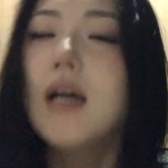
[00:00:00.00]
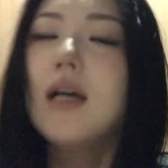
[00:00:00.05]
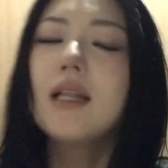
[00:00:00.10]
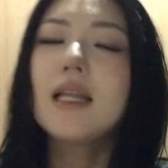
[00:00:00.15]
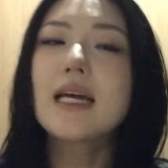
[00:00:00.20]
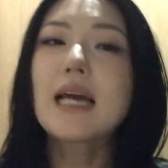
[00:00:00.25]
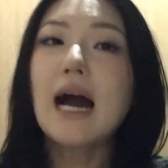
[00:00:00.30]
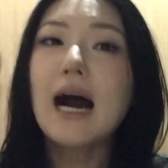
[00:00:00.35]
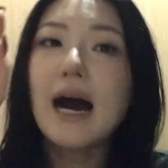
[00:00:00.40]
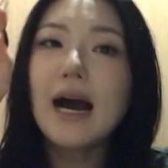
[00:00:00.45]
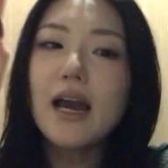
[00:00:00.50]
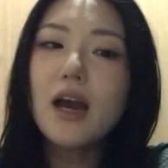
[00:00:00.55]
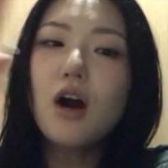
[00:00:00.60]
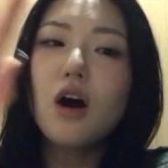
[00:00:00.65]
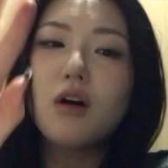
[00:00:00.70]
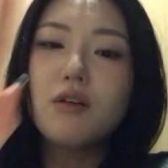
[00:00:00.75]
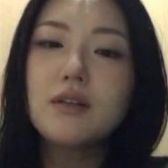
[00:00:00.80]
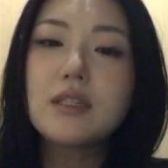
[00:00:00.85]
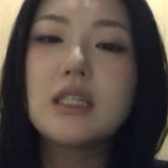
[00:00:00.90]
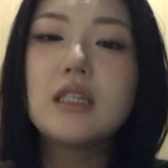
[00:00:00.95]
Like, I
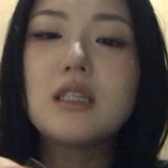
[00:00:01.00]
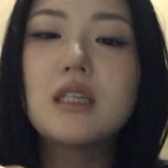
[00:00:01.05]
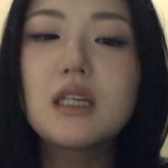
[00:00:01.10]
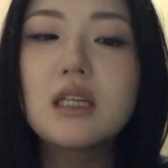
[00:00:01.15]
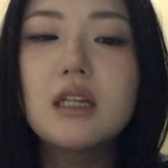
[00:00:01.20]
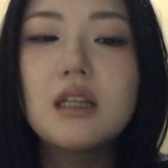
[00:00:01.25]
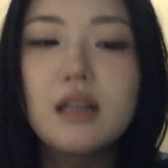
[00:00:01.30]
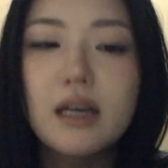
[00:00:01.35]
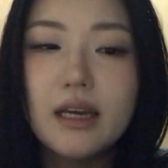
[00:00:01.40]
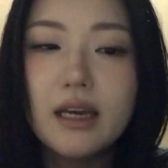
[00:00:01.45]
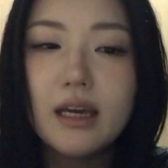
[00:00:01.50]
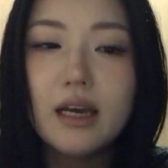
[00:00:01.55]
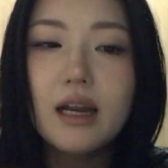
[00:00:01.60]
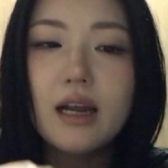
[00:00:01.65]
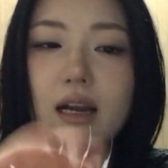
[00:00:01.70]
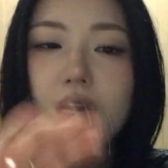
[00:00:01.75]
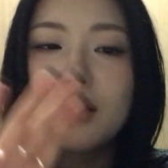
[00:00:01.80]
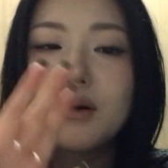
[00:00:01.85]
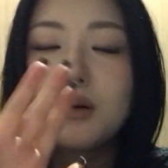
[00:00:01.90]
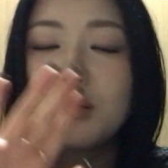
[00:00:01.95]
obviously didn't like it,
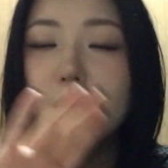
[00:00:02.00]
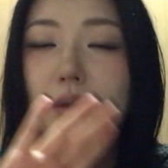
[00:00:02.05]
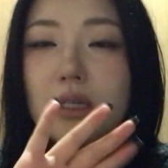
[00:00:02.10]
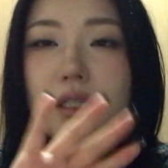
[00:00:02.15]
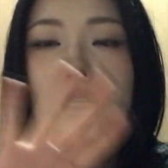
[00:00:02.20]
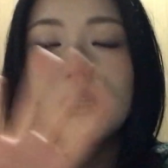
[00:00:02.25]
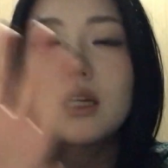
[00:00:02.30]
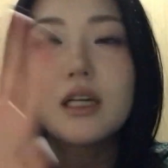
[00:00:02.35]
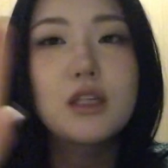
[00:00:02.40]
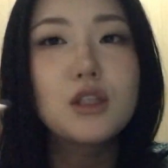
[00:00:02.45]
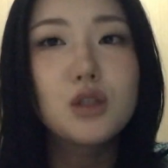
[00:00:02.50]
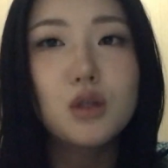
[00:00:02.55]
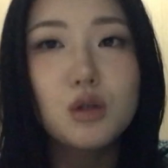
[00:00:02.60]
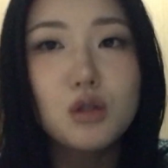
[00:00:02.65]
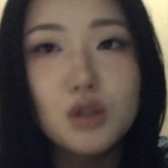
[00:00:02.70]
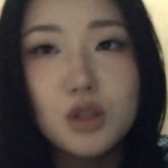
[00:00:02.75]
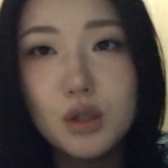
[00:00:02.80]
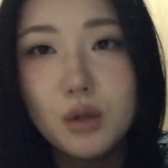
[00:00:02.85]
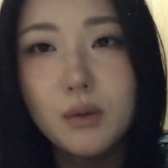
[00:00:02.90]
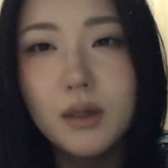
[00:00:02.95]
and I always said, like,
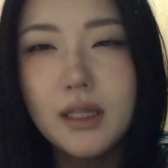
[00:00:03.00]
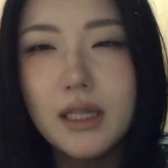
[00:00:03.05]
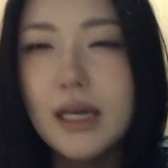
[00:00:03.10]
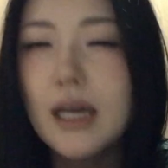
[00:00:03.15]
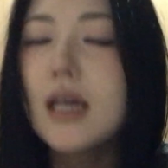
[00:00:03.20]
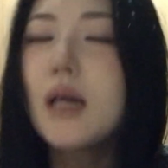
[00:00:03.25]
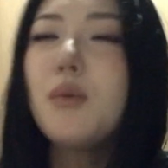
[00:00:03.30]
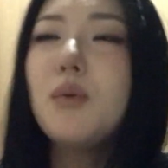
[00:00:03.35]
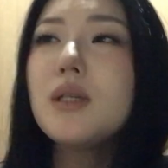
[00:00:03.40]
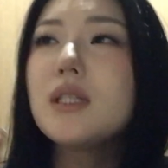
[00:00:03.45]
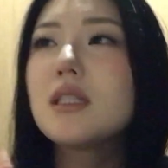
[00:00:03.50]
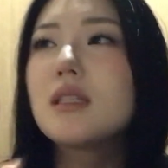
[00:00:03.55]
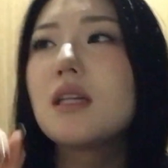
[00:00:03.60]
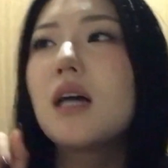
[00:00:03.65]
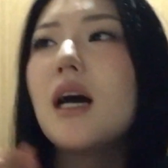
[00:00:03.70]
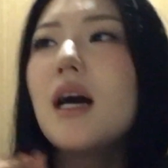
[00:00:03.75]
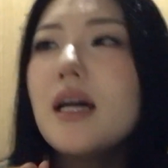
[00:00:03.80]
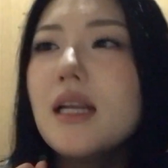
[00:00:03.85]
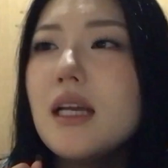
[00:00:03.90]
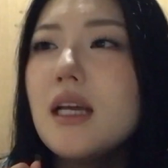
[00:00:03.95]
don't do it. Like, it was
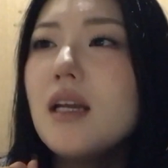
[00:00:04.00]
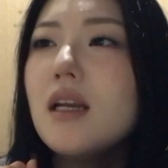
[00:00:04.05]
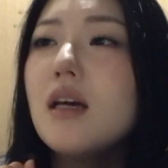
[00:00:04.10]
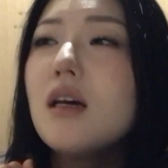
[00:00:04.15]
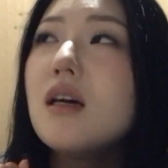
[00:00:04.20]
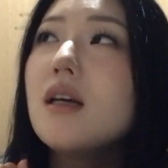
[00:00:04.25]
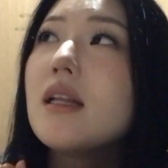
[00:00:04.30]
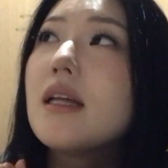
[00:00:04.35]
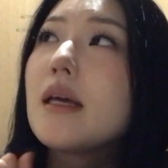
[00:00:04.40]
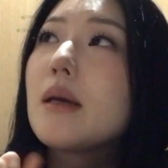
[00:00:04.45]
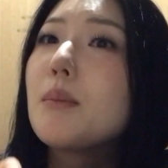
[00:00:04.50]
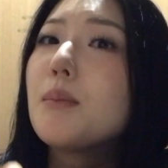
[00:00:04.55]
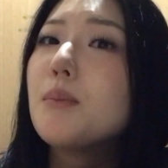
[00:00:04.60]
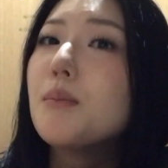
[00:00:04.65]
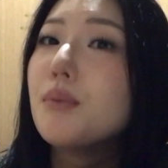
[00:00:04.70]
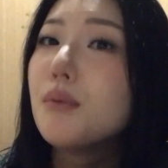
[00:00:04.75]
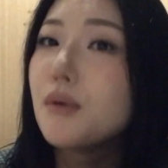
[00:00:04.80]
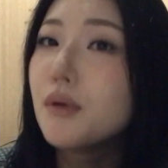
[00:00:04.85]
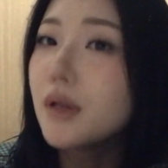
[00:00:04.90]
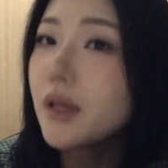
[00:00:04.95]
not in a, like,
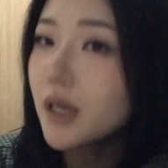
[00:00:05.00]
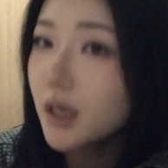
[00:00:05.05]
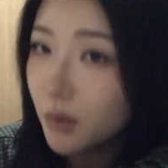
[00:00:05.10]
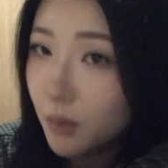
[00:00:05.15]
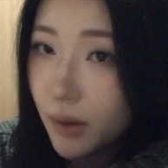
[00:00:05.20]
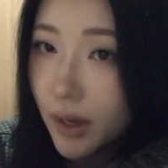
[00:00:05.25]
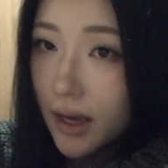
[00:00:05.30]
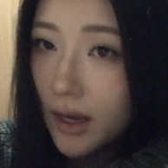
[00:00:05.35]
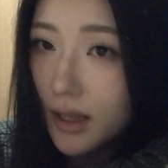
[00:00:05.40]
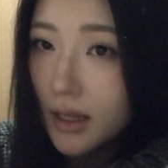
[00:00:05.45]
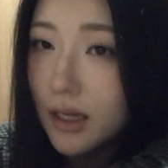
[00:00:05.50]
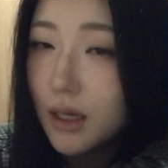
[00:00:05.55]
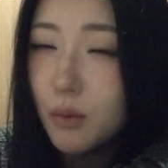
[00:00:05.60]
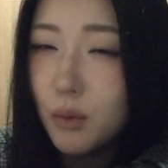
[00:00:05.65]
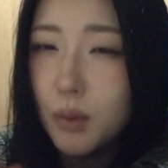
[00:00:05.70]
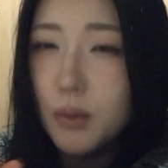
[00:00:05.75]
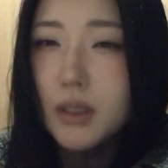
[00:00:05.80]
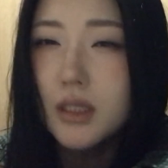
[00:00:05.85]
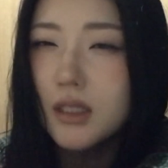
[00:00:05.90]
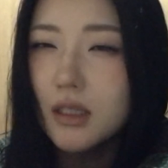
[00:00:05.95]
bullying way. Like,
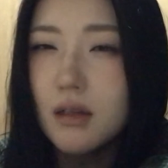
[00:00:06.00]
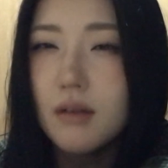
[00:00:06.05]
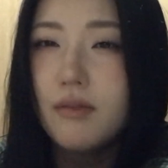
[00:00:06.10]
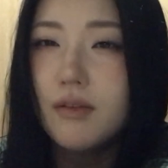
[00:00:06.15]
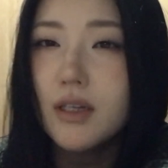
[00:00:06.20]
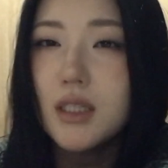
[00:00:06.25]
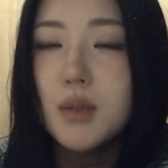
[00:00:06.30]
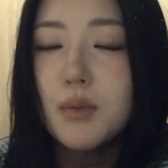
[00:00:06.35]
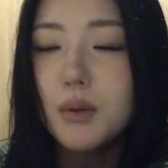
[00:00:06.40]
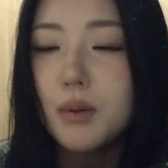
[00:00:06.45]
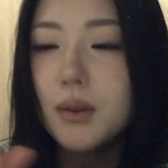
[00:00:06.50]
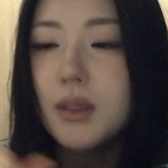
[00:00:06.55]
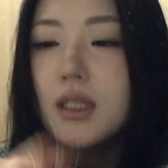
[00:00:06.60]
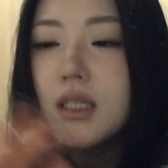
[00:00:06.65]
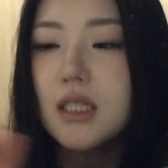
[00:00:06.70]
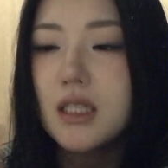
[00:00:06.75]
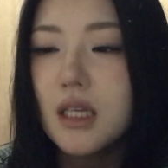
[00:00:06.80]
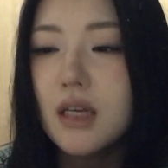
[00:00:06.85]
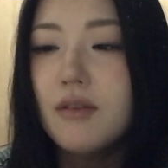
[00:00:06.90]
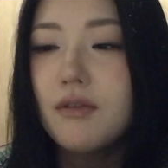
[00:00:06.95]
we were still friends, and we were in the
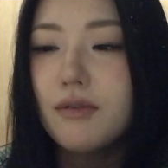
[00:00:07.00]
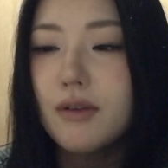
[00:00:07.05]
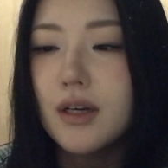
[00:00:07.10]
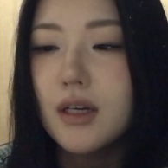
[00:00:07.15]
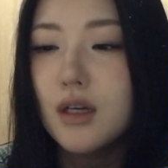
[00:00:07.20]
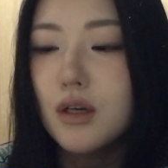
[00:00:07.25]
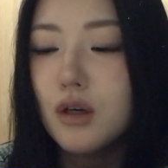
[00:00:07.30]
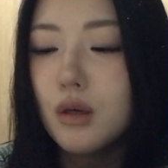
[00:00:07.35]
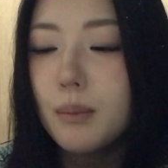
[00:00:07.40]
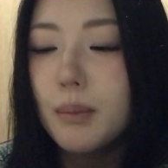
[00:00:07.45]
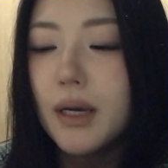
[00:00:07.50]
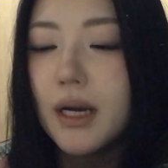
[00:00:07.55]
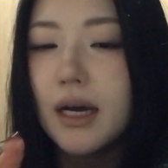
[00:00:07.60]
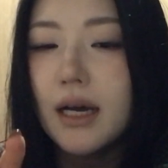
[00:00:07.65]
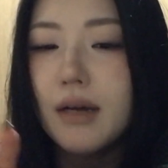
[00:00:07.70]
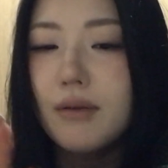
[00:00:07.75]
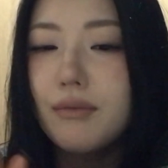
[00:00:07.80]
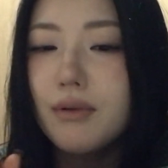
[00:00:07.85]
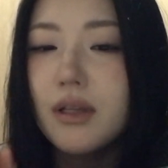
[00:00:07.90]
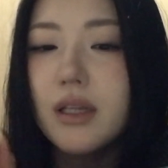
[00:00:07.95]
same friend group, but
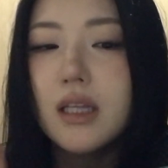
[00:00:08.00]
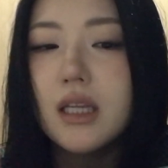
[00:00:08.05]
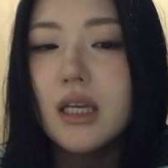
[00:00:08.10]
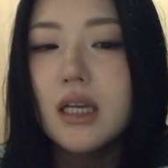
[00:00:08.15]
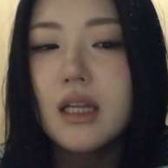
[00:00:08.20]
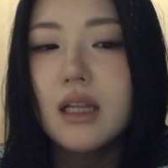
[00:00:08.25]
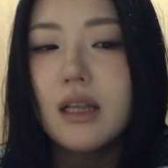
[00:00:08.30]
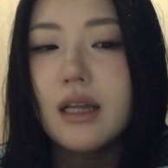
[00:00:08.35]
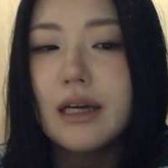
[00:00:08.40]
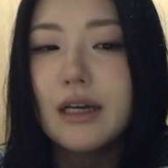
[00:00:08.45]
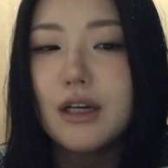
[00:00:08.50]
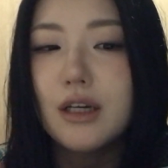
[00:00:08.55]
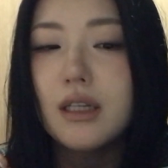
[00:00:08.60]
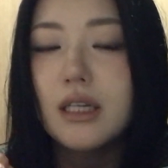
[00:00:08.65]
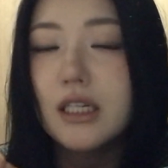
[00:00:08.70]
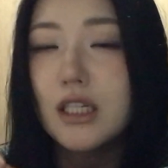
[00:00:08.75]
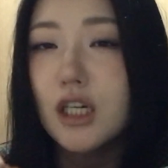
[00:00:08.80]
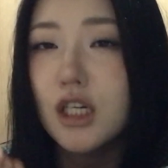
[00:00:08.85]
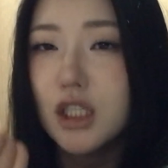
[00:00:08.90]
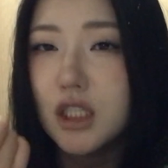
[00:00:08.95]
I really didn't like her,
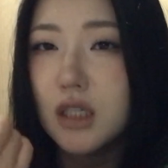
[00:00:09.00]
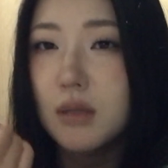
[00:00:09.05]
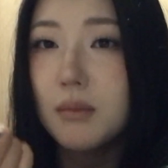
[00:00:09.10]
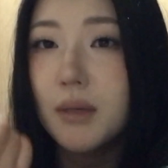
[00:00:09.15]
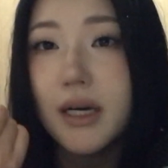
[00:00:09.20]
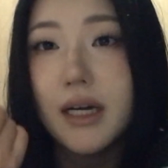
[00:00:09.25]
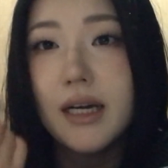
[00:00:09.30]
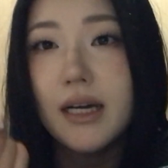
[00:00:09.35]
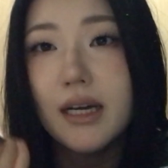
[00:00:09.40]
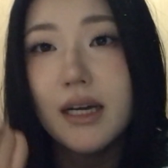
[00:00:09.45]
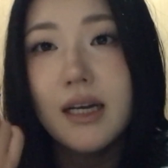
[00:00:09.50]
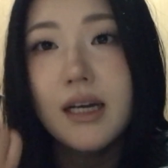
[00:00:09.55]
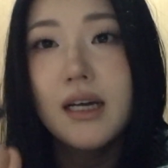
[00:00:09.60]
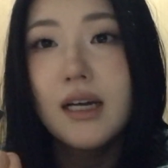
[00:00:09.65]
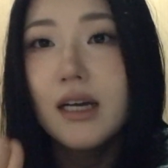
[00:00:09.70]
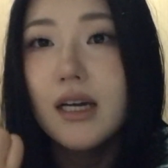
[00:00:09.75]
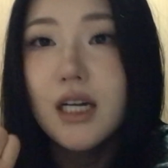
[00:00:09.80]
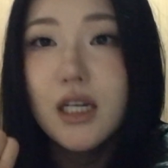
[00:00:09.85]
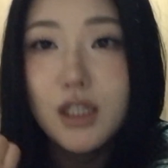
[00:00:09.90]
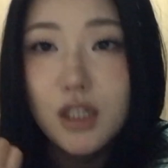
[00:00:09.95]
like, touching my
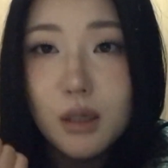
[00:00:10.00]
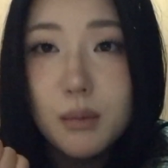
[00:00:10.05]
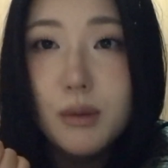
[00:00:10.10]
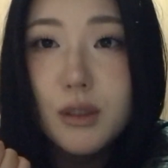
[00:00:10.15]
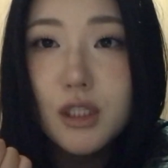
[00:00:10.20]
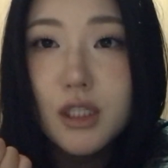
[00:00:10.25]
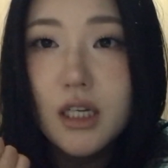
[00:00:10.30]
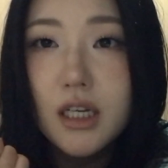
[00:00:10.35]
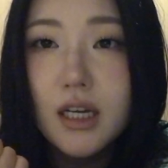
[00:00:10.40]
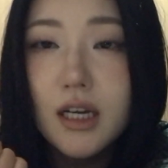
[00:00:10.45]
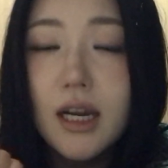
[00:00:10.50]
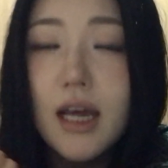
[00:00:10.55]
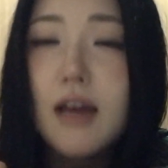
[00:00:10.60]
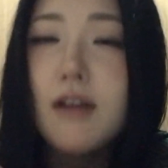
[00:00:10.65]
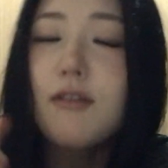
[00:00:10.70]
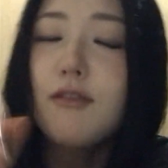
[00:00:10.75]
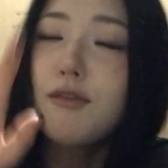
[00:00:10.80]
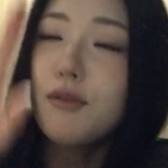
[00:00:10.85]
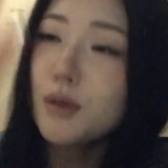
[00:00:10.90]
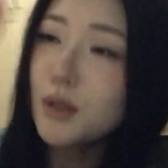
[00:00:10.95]
double chin.
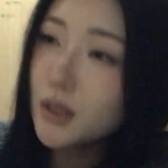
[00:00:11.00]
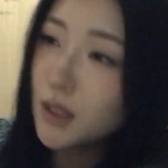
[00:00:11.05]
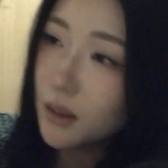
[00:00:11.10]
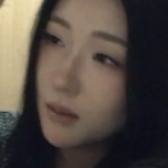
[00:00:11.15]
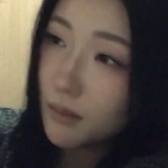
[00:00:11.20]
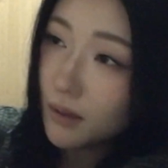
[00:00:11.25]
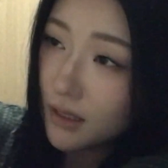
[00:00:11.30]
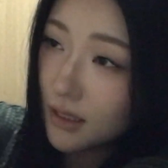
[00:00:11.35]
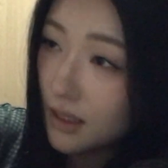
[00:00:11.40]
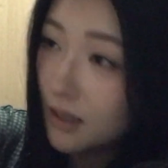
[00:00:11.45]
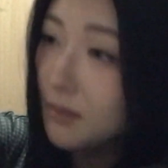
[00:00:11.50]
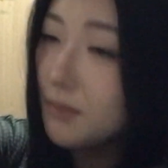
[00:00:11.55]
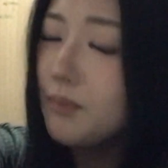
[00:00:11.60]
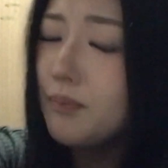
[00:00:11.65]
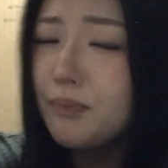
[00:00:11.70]
And for some reason,